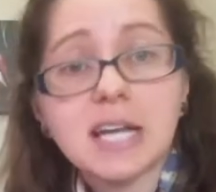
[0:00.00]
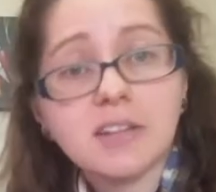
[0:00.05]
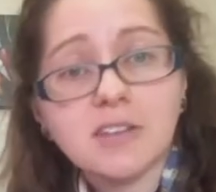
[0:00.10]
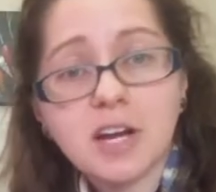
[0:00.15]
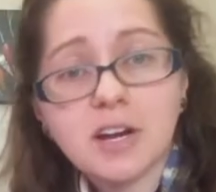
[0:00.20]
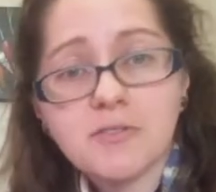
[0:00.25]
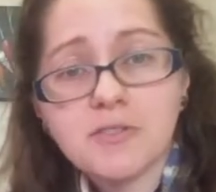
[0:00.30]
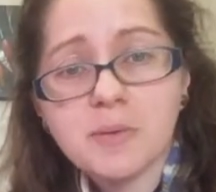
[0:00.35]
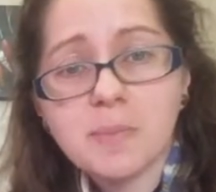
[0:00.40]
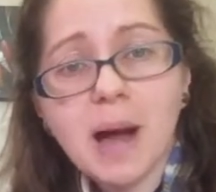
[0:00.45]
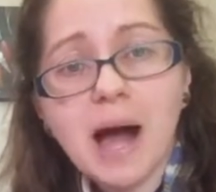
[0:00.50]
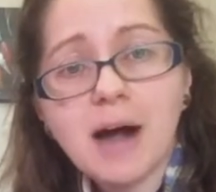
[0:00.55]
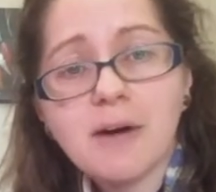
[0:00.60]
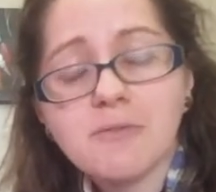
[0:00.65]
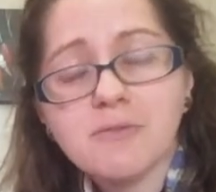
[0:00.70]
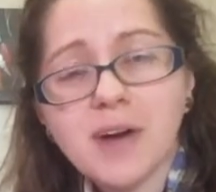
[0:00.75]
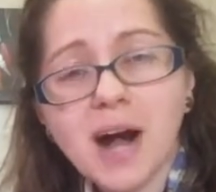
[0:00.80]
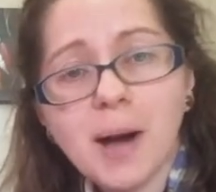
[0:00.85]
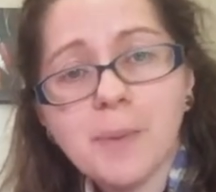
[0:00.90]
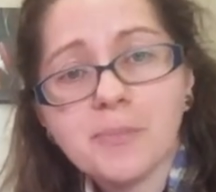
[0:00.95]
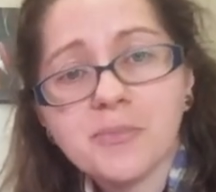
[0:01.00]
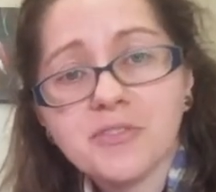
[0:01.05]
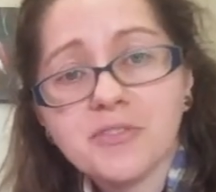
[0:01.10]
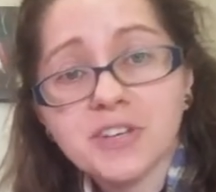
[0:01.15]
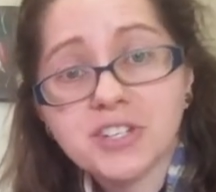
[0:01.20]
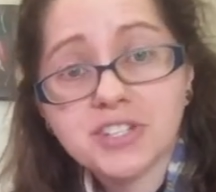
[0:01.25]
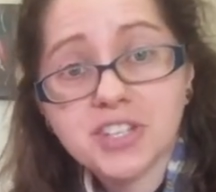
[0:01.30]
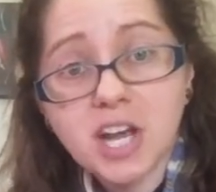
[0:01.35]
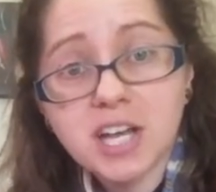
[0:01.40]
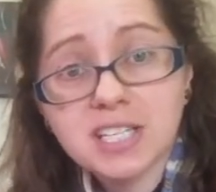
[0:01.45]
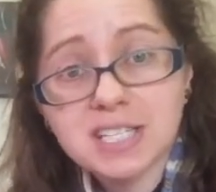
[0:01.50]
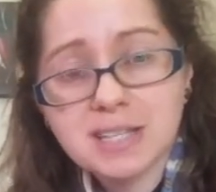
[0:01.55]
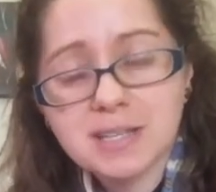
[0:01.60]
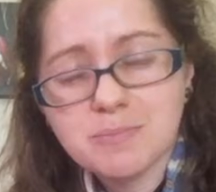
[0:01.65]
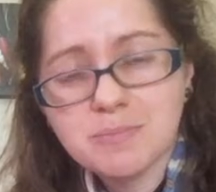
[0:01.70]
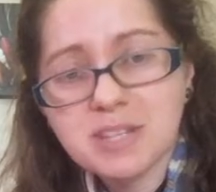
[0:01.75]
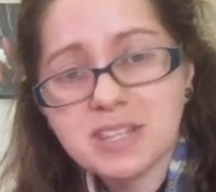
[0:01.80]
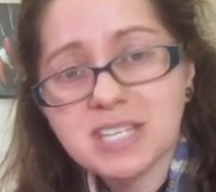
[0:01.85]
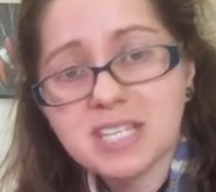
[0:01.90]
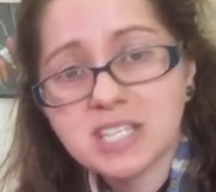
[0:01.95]
A lot of them have fish sauce in
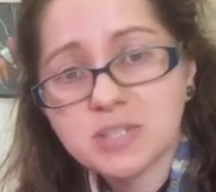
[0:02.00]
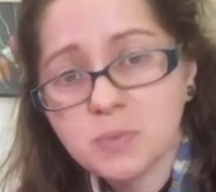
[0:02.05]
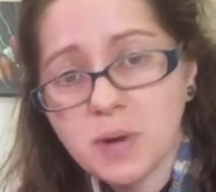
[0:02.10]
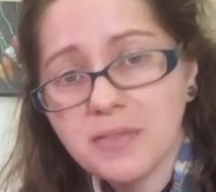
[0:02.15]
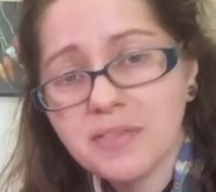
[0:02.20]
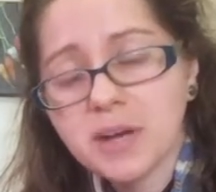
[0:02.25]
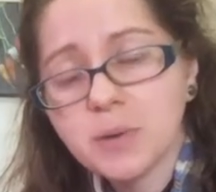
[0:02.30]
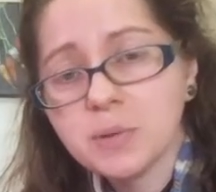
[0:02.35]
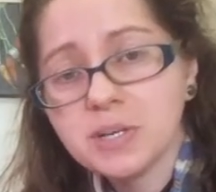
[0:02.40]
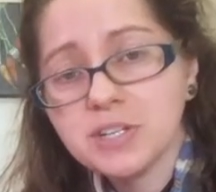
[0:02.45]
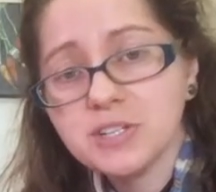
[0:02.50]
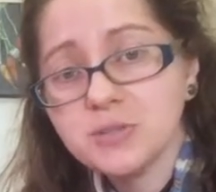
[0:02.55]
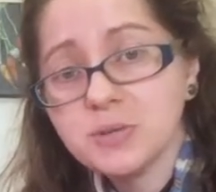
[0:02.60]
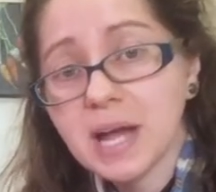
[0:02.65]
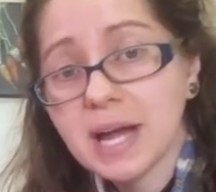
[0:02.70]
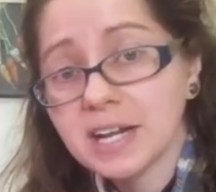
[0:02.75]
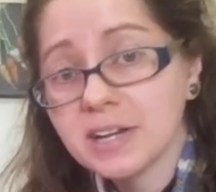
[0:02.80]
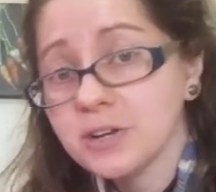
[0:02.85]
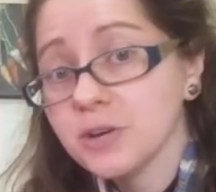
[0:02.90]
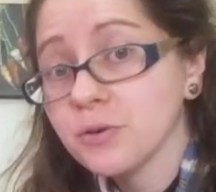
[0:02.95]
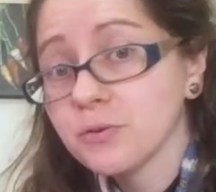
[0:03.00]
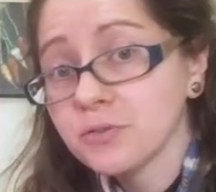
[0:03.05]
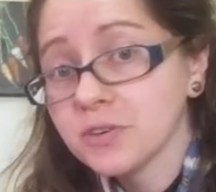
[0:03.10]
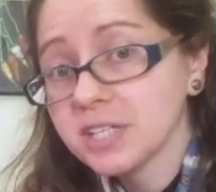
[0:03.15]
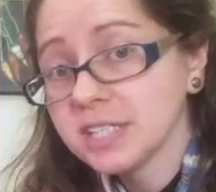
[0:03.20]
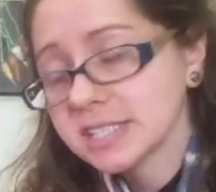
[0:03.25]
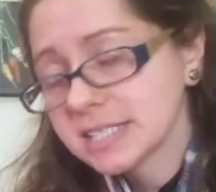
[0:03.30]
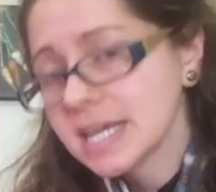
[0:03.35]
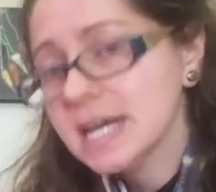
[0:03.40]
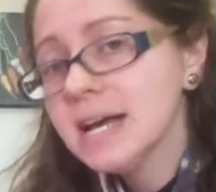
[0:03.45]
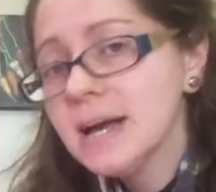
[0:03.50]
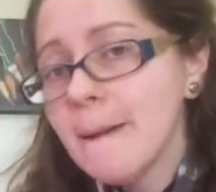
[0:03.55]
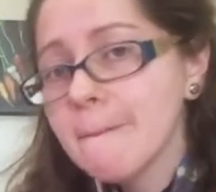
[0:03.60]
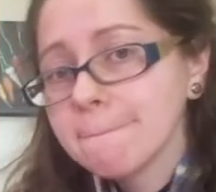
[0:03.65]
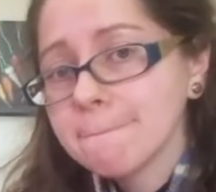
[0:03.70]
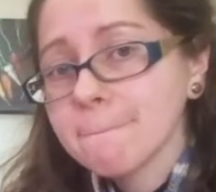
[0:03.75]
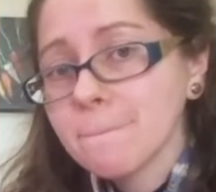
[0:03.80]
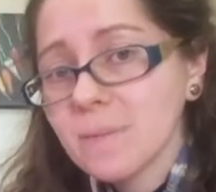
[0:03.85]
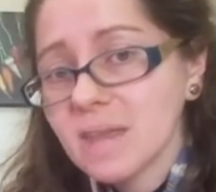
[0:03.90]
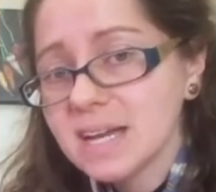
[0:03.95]
them, but this one that we do get at No Frills
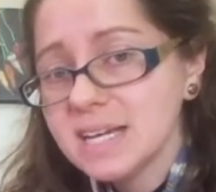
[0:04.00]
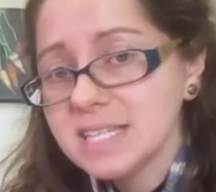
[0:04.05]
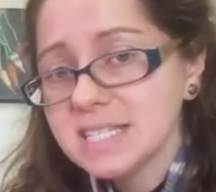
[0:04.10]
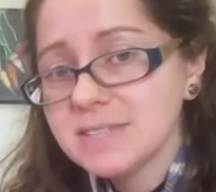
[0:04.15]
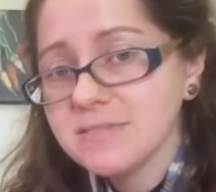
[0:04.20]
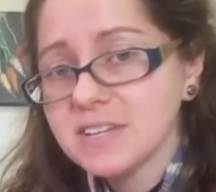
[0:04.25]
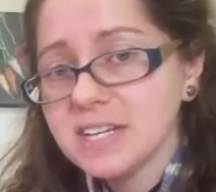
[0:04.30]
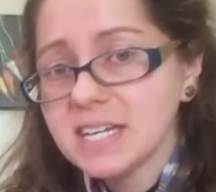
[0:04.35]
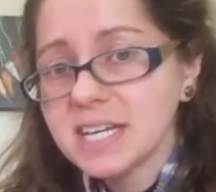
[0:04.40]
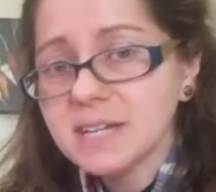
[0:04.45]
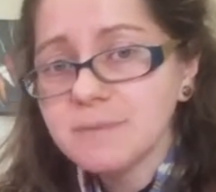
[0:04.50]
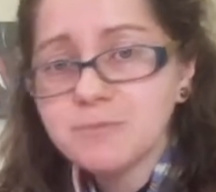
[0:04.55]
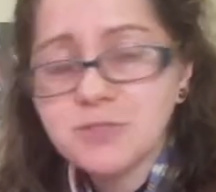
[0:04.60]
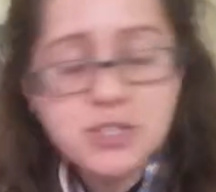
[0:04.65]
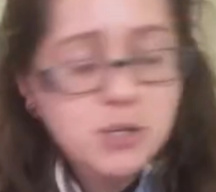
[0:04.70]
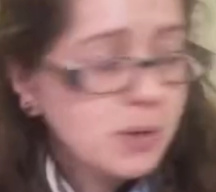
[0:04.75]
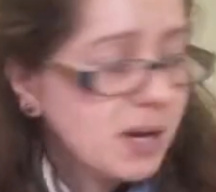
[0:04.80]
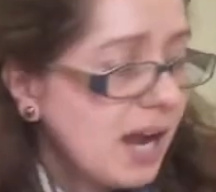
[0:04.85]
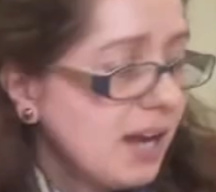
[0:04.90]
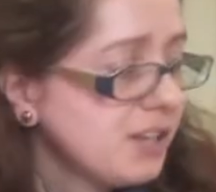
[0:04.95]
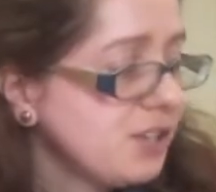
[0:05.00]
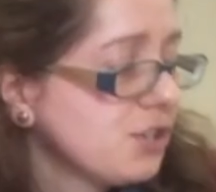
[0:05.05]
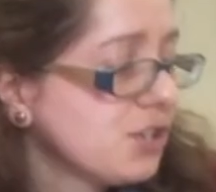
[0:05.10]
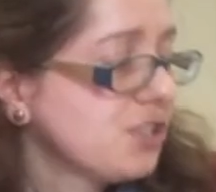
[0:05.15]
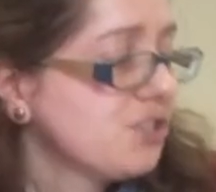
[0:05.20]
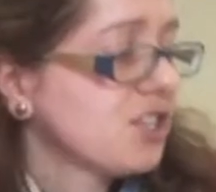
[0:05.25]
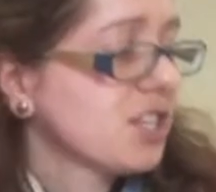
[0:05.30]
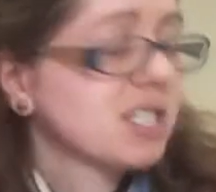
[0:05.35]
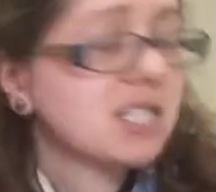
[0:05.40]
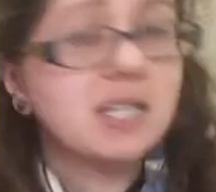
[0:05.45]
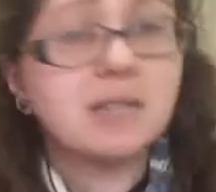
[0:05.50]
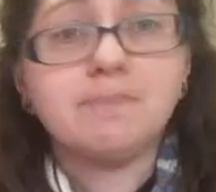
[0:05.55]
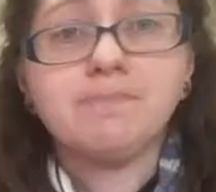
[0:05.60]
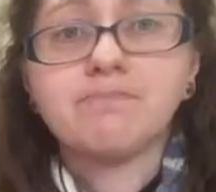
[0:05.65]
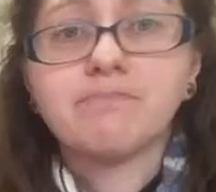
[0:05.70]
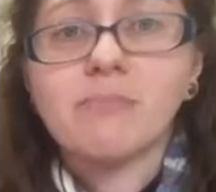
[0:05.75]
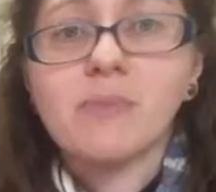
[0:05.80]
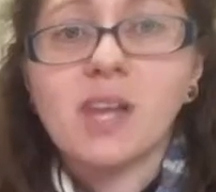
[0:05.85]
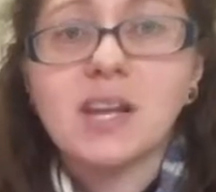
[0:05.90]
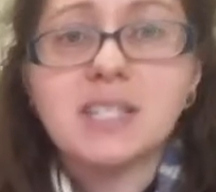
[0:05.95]
is vegan. So again, you could just
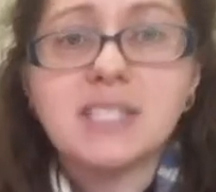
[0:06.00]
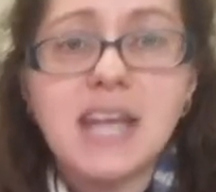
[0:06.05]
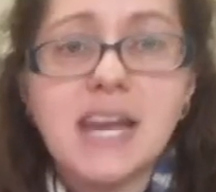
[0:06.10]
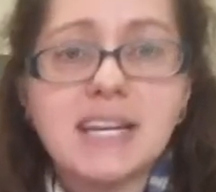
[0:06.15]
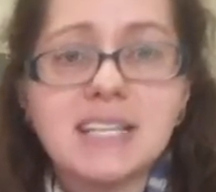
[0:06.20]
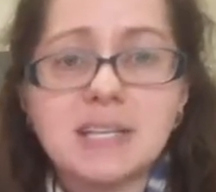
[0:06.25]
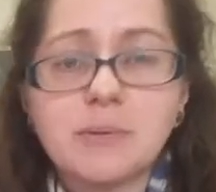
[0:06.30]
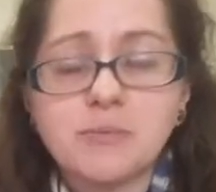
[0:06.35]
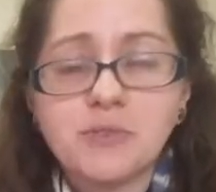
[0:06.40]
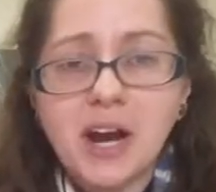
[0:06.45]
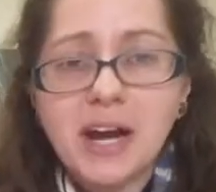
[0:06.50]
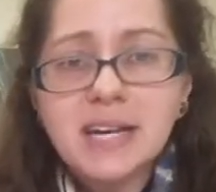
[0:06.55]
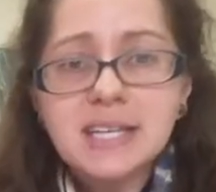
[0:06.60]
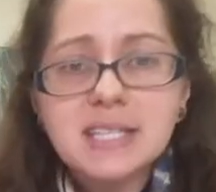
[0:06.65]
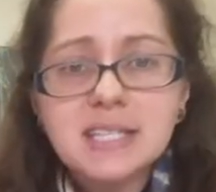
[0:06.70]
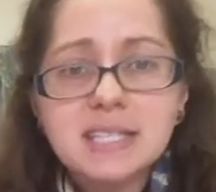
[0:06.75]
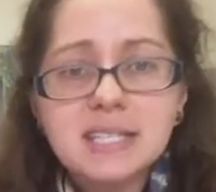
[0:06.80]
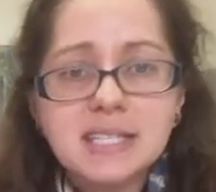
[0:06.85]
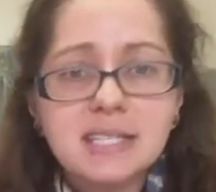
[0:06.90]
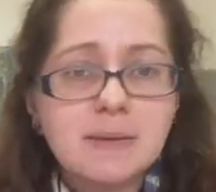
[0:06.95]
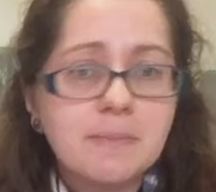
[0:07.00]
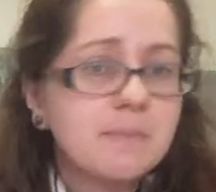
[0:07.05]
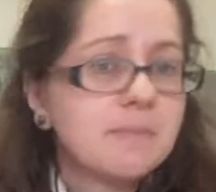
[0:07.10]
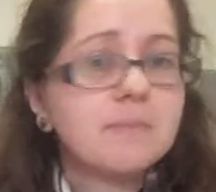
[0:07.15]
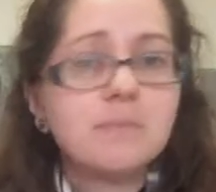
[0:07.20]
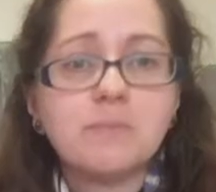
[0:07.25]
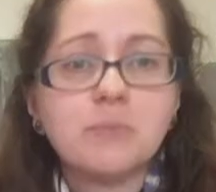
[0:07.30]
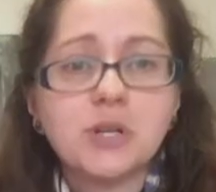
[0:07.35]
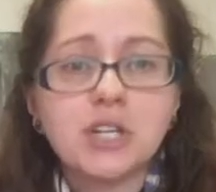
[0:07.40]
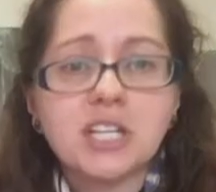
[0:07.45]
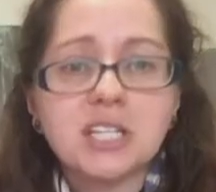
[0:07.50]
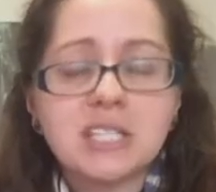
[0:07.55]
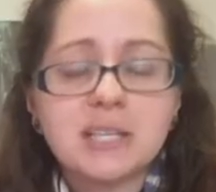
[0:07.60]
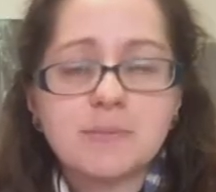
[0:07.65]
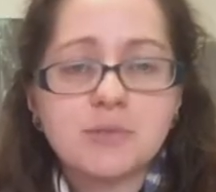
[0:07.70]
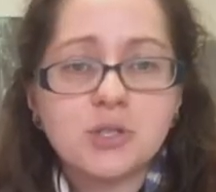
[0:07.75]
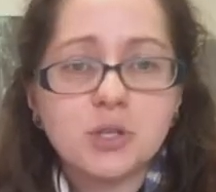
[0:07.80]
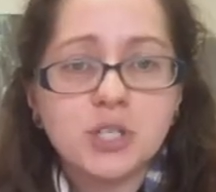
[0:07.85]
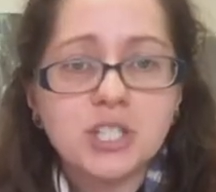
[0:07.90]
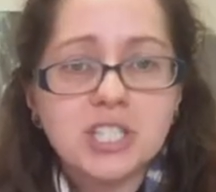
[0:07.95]
take some rice, put in some
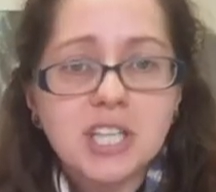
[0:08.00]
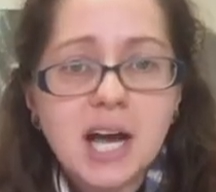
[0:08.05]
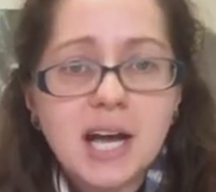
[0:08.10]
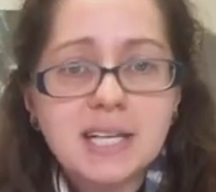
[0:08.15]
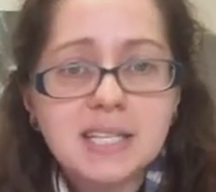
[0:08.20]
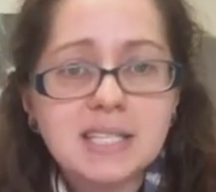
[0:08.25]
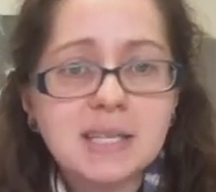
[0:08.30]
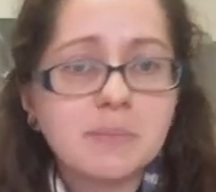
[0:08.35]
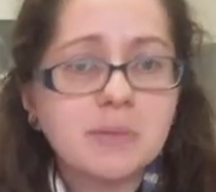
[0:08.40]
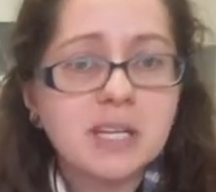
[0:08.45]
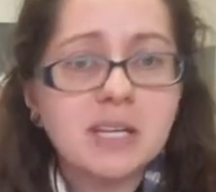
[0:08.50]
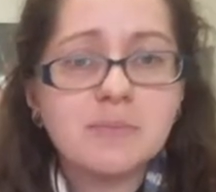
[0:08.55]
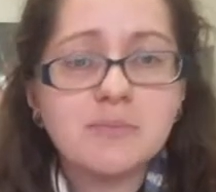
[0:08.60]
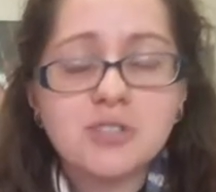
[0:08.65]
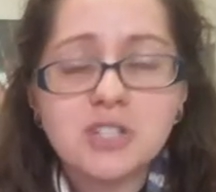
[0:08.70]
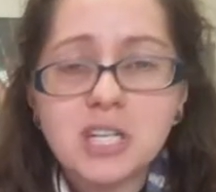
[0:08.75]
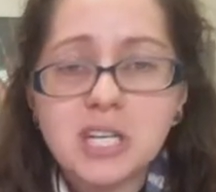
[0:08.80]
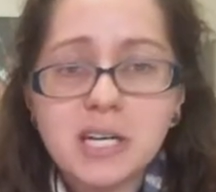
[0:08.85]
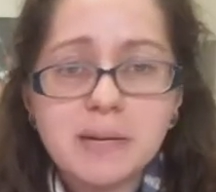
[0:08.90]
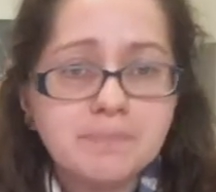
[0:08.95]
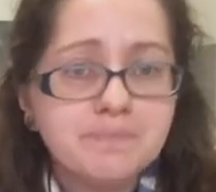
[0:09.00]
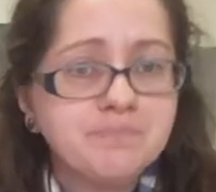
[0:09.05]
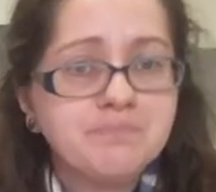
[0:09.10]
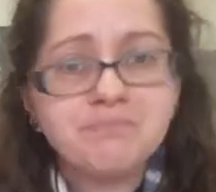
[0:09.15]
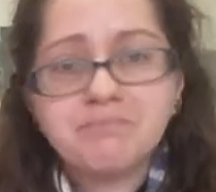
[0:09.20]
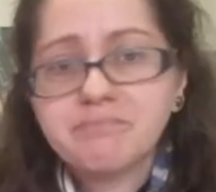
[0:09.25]
soy sauce, some kimchi.